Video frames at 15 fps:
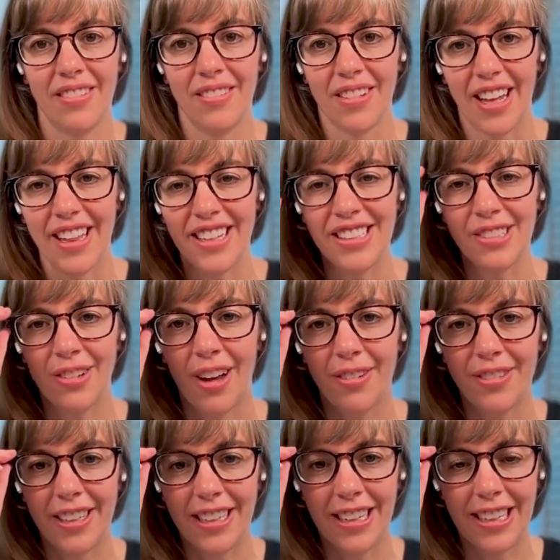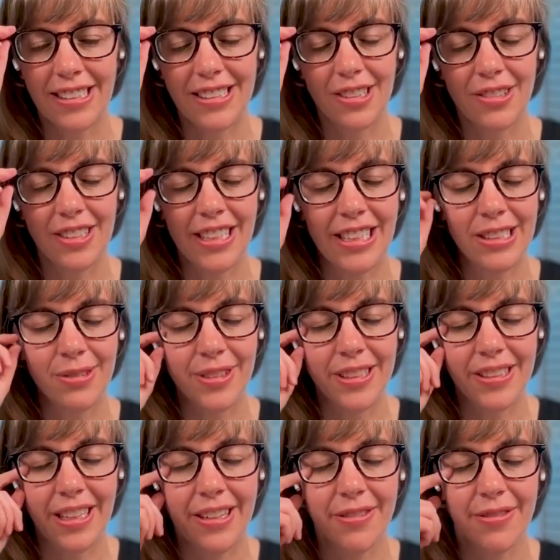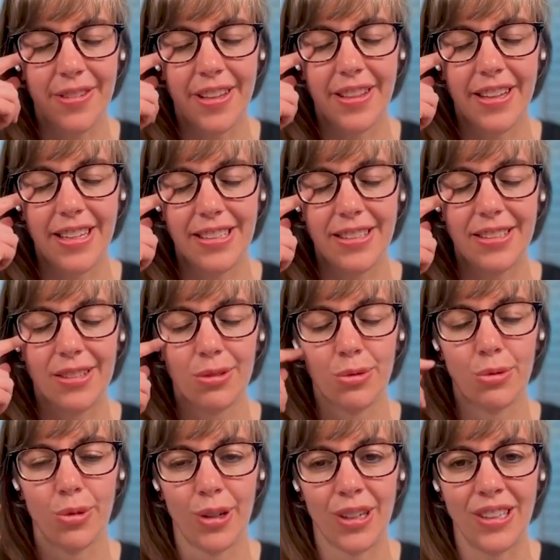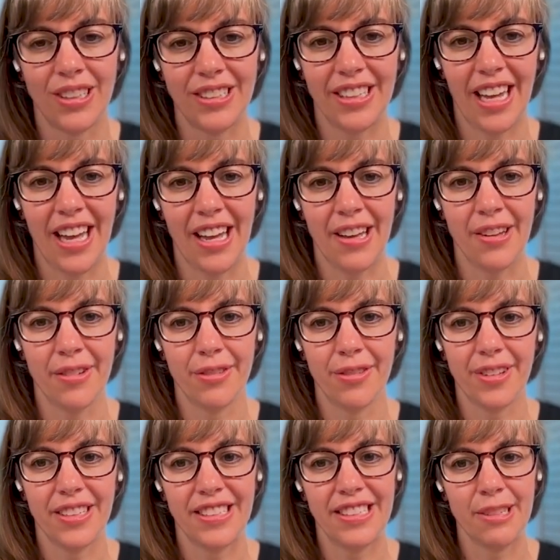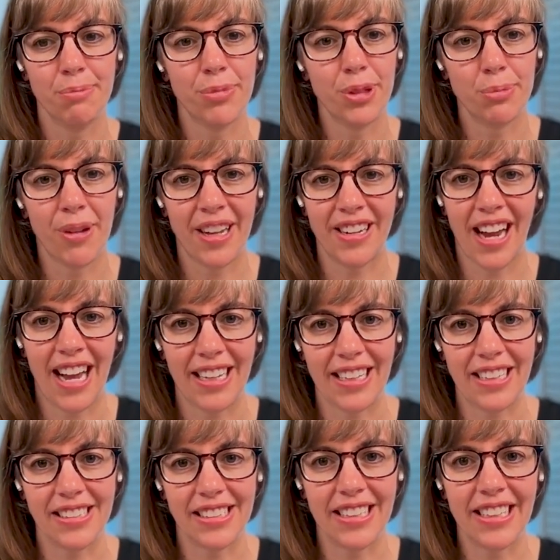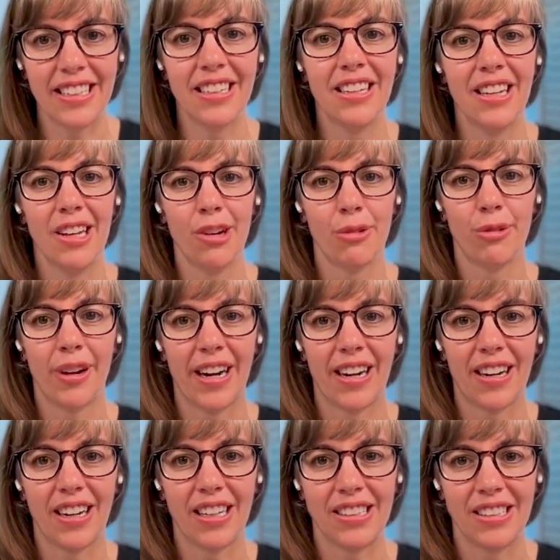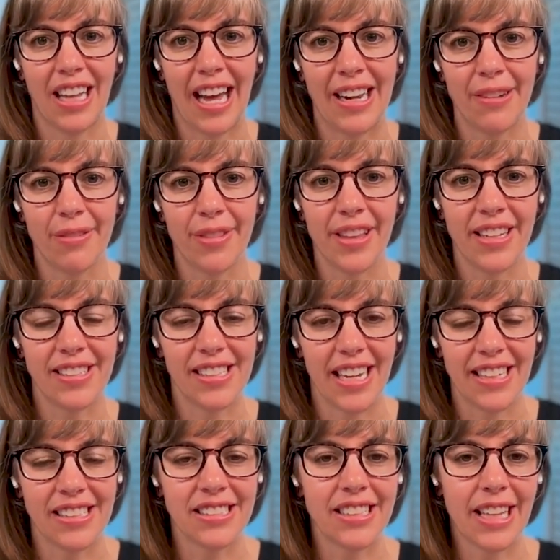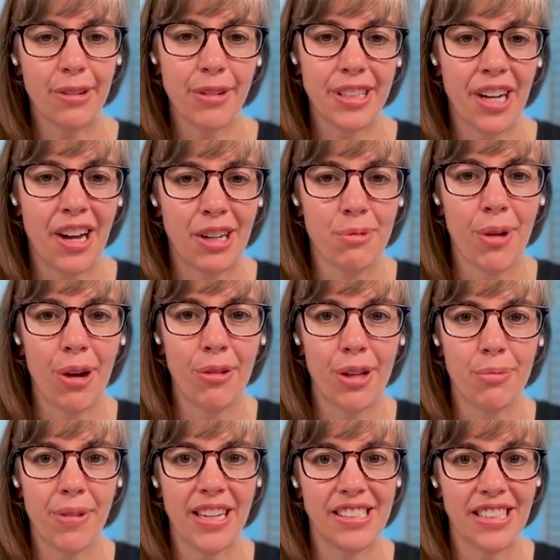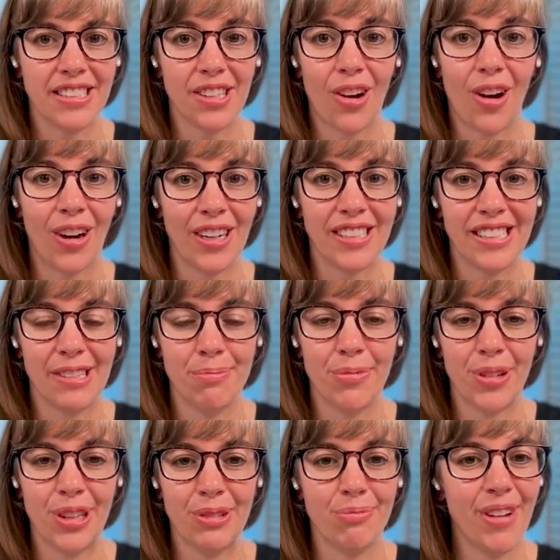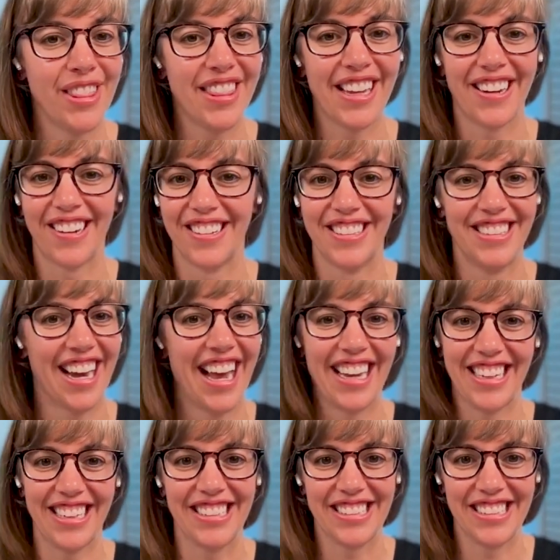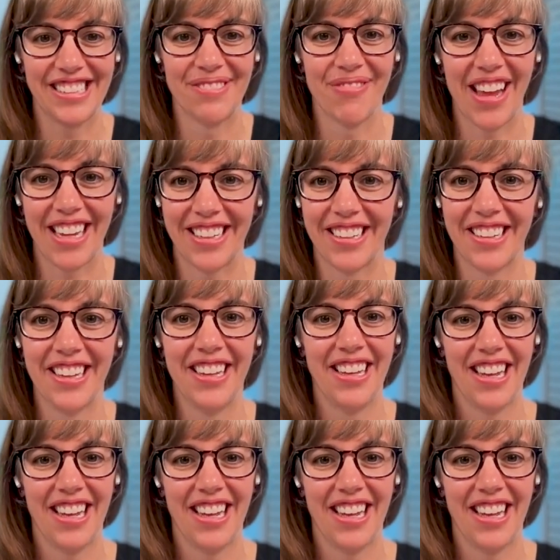I think so often as OTs, we live in this world of simple but not easy, where a lot of the changes that we talk about with patients are simple, but they are not easy to make.